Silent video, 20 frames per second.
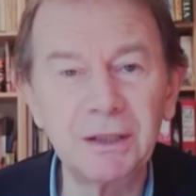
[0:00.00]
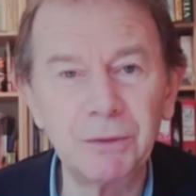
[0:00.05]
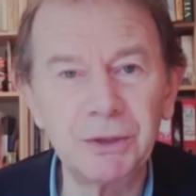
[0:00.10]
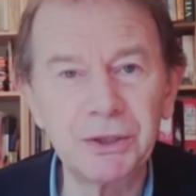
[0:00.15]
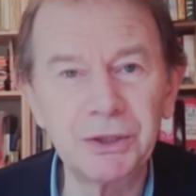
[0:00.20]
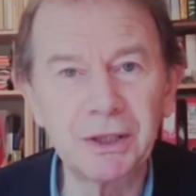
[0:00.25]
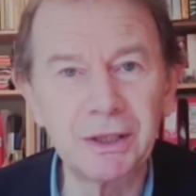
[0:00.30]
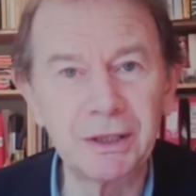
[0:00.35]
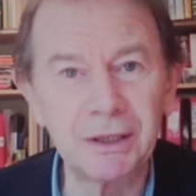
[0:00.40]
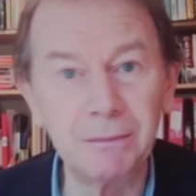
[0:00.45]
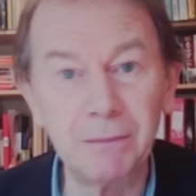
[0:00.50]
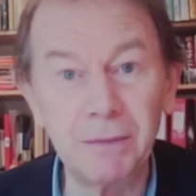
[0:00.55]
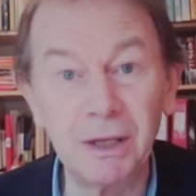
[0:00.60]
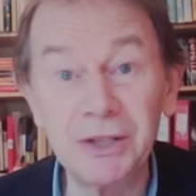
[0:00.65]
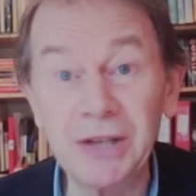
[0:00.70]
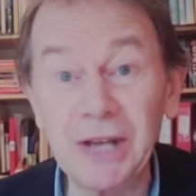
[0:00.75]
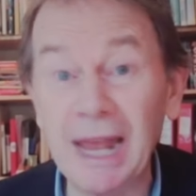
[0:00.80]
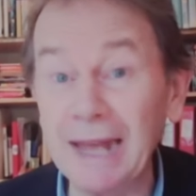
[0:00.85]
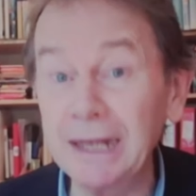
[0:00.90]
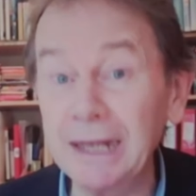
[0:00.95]
which can
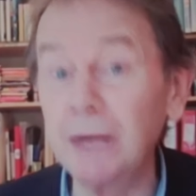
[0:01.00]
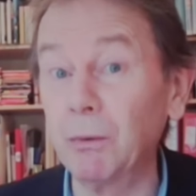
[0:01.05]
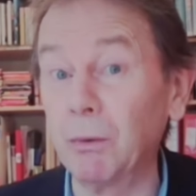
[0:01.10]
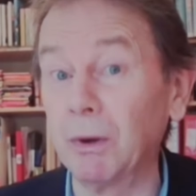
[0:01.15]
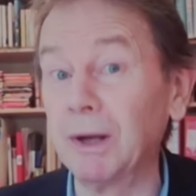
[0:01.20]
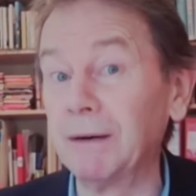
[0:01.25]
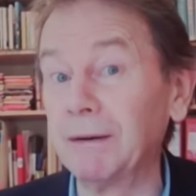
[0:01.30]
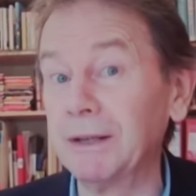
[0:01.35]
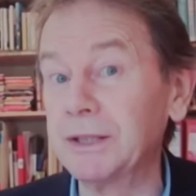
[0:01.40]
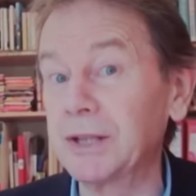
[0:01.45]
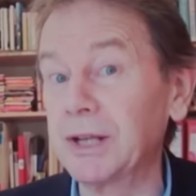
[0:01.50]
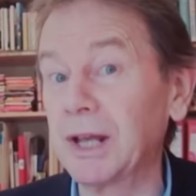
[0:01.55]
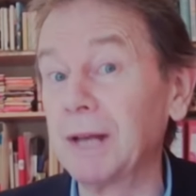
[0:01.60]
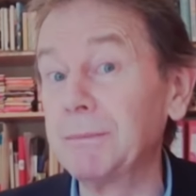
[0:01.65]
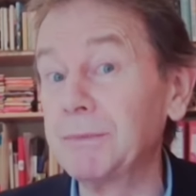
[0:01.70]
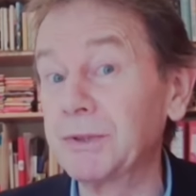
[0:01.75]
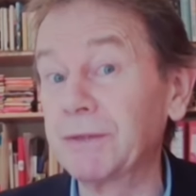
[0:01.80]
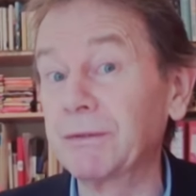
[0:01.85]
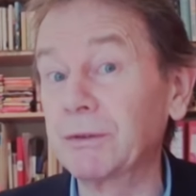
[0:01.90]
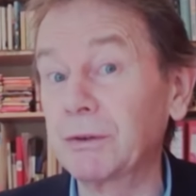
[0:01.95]
emerge anywhere in
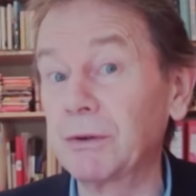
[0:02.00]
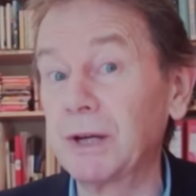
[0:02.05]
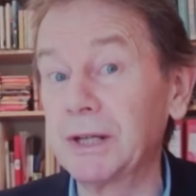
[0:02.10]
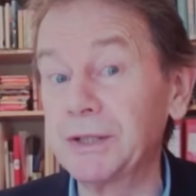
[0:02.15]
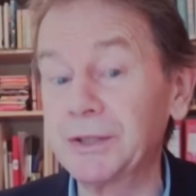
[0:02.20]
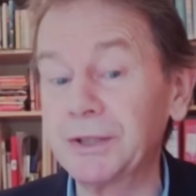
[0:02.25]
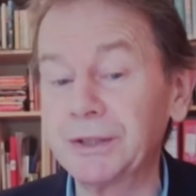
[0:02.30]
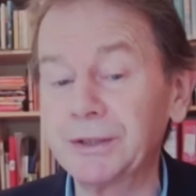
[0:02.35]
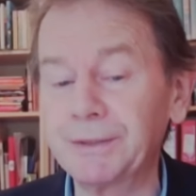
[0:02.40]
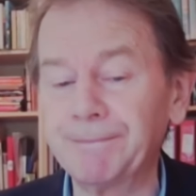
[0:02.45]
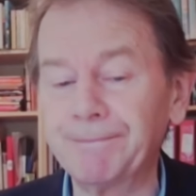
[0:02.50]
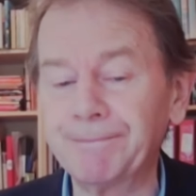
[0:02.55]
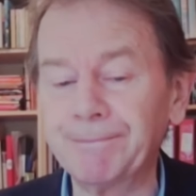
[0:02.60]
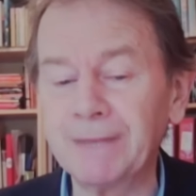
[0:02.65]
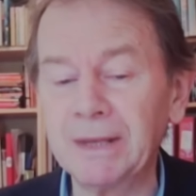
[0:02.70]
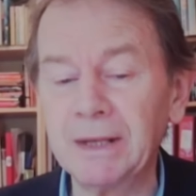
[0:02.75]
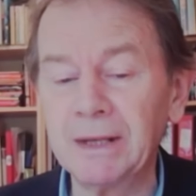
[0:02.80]
times of crisis.